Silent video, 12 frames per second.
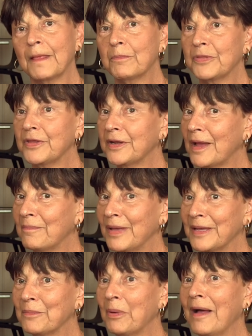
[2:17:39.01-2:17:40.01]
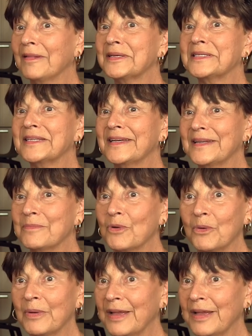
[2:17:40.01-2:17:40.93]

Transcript: But they're not making policy anymore.